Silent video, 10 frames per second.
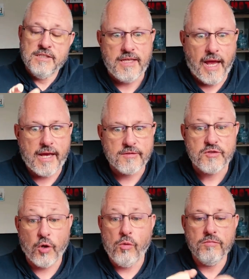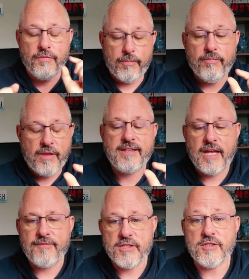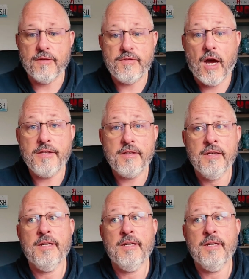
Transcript: Yeah, so that definition of done